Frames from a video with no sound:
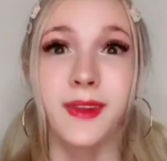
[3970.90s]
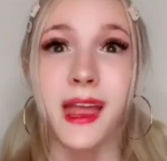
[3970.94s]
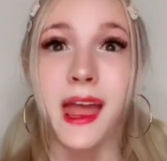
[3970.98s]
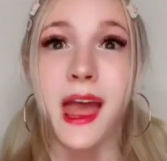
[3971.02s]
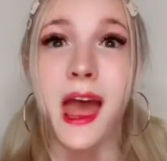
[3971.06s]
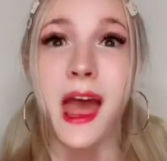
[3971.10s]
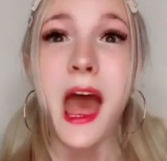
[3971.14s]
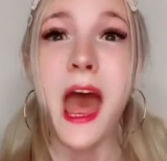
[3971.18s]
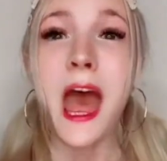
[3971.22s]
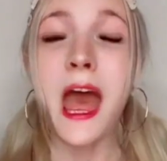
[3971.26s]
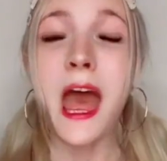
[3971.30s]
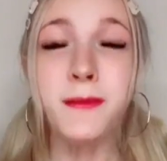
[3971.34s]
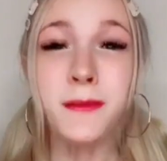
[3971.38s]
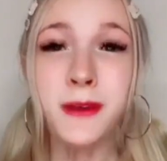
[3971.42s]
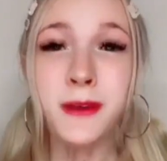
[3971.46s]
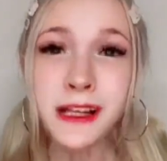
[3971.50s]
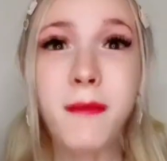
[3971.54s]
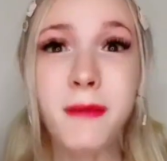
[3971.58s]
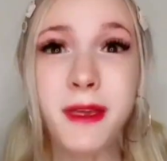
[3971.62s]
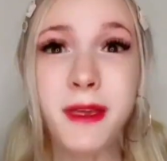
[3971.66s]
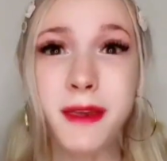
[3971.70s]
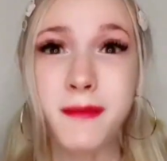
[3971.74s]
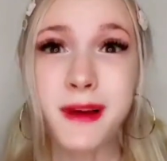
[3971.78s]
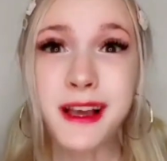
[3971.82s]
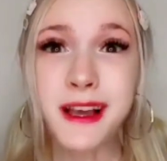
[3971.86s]
I'm gonna...
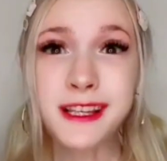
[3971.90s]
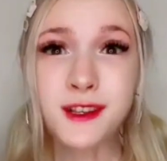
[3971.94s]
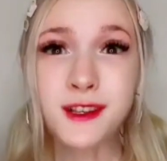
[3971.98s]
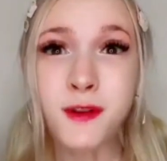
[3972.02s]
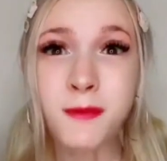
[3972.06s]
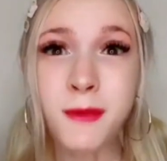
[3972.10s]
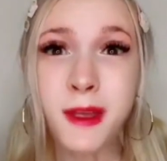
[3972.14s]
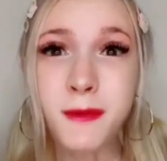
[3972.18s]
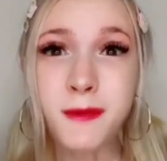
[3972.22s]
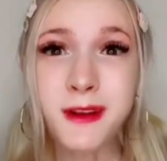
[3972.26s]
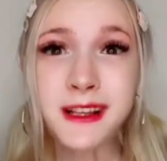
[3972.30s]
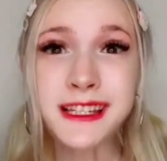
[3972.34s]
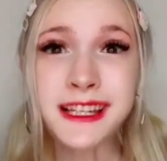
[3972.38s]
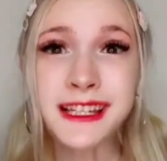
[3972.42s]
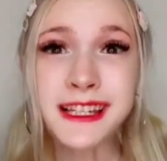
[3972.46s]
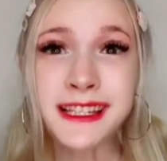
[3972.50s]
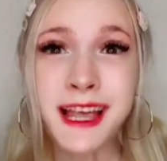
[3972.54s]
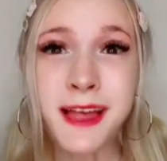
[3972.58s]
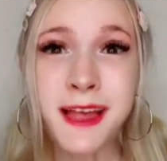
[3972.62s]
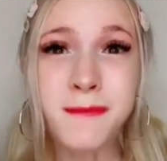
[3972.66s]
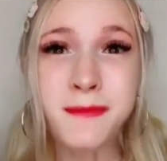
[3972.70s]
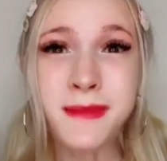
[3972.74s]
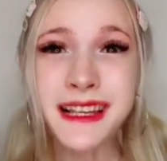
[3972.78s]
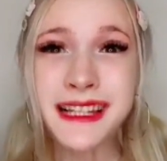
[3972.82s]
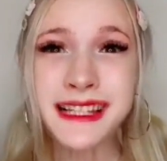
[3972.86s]
my soulmate wants to send me
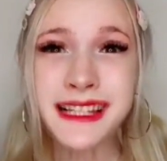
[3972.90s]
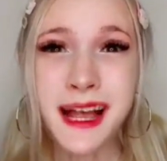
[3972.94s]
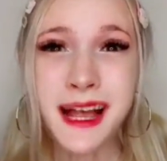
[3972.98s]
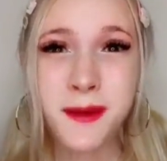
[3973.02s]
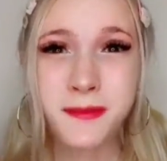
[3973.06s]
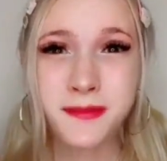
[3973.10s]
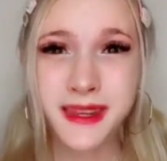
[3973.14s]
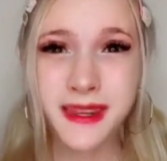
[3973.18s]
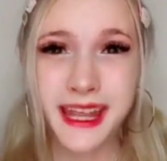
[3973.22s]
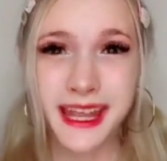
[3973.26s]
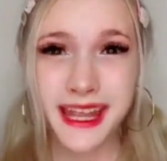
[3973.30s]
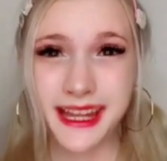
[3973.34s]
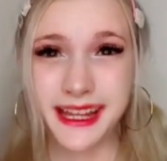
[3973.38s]
something.